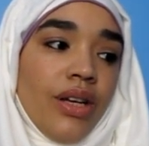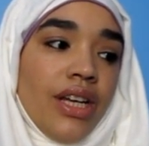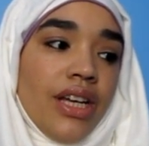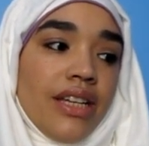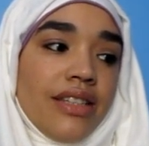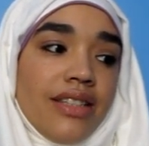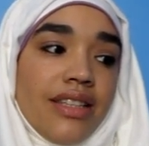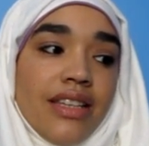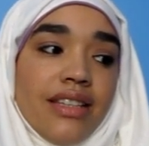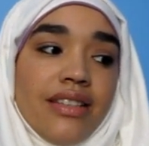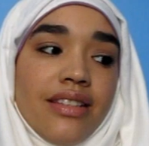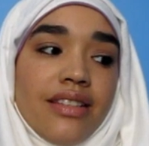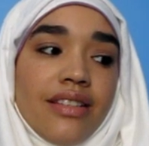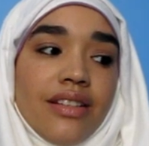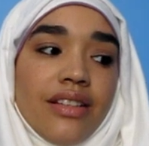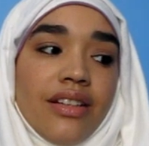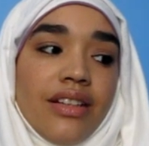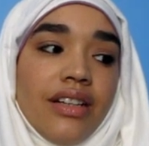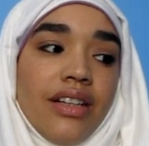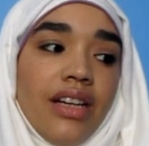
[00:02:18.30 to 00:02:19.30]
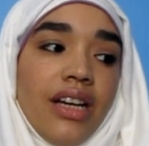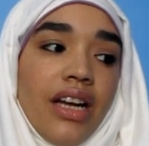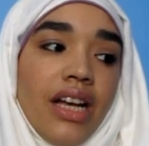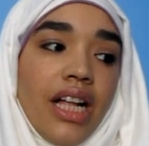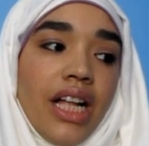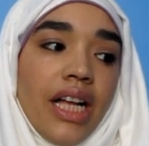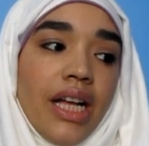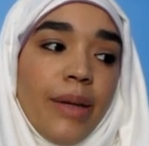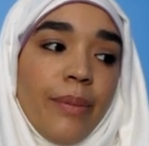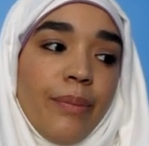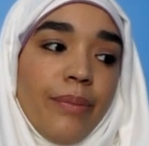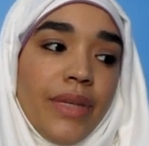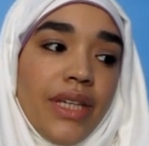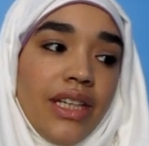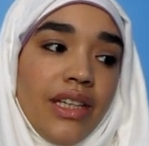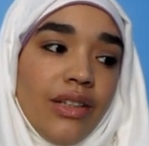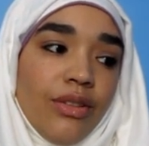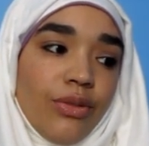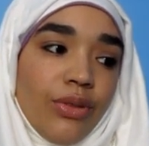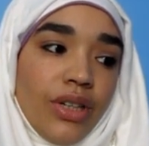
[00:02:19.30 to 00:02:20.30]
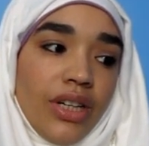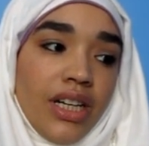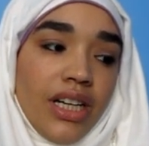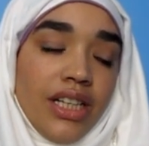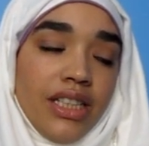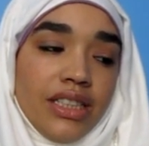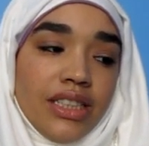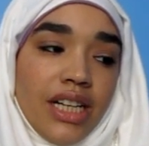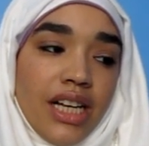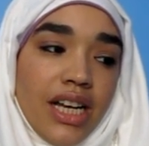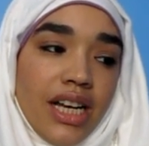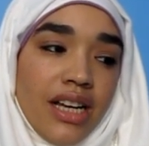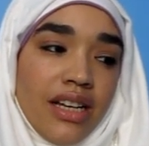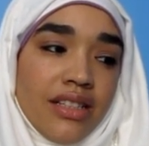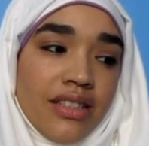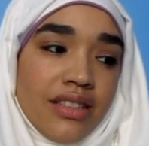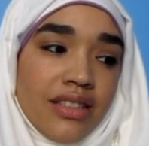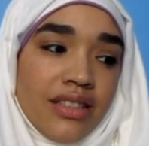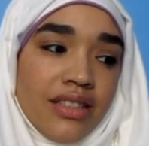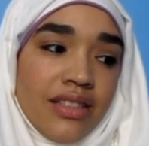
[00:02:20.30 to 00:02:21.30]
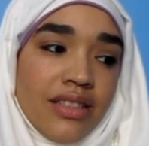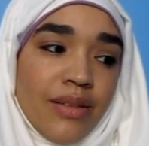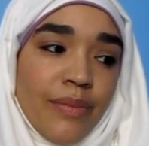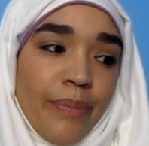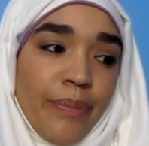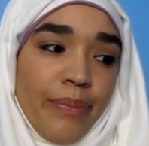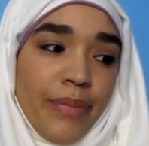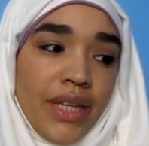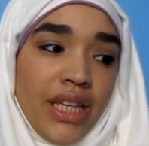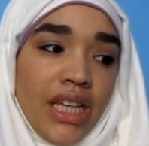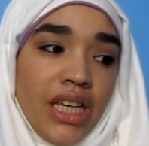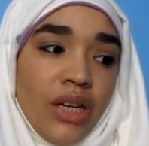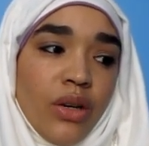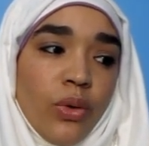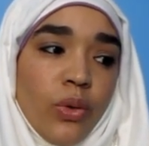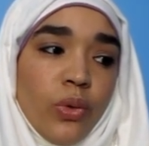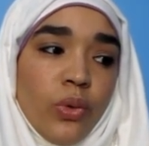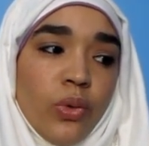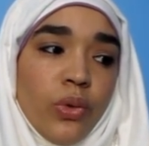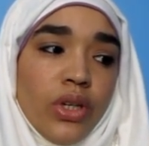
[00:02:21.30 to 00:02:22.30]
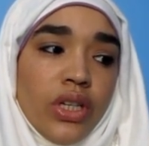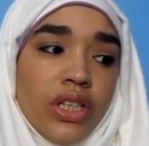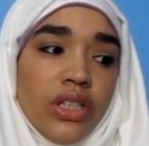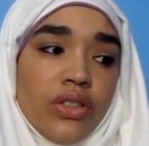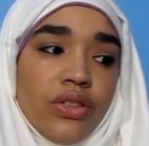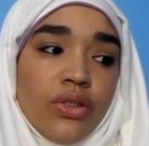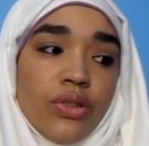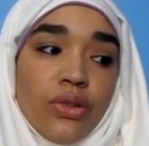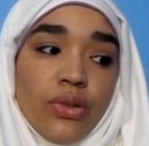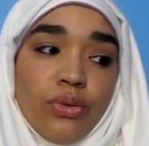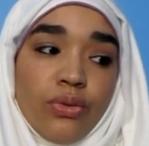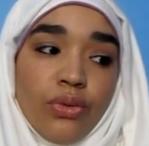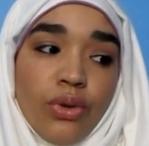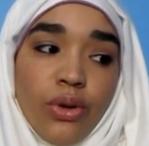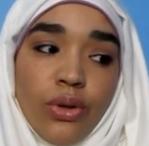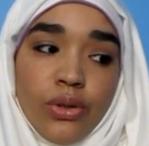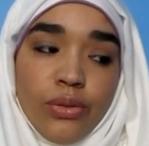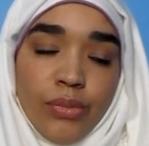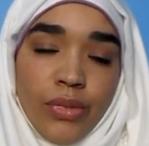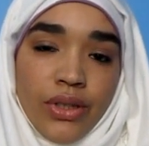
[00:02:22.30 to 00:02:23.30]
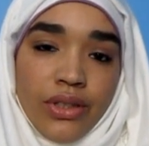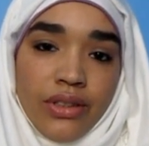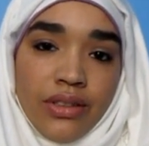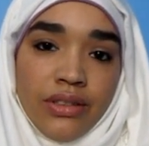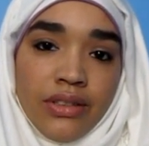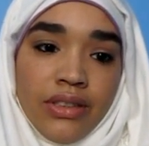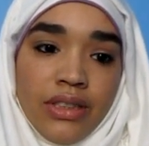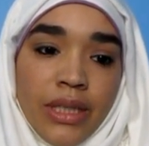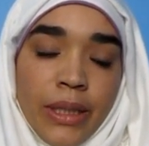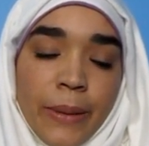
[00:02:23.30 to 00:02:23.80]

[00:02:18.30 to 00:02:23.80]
Sister Amira asked me, who is your role model?